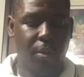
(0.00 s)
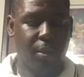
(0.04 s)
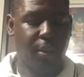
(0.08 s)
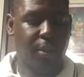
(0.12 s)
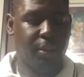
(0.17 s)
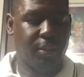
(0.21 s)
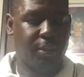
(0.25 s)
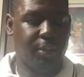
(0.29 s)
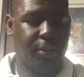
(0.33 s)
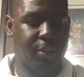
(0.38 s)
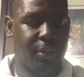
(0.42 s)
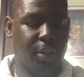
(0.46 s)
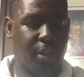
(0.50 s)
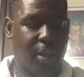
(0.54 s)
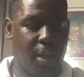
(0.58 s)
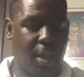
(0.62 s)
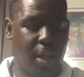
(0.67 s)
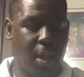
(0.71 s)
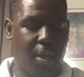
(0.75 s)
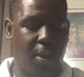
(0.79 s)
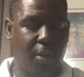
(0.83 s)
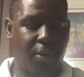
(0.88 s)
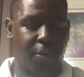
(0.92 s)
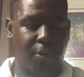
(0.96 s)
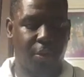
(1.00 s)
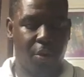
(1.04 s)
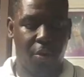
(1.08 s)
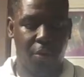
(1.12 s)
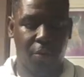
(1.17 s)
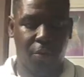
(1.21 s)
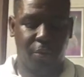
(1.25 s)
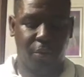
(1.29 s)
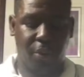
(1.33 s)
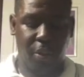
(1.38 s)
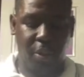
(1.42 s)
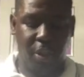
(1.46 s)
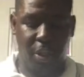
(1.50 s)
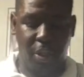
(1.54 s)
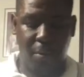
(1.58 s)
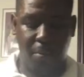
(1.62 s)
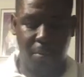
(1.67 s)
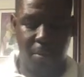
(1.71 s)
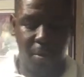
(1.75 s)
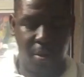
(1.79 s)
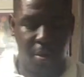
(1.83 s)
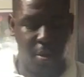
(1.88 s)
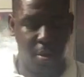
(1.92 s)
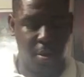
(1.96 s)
This is an internal sleep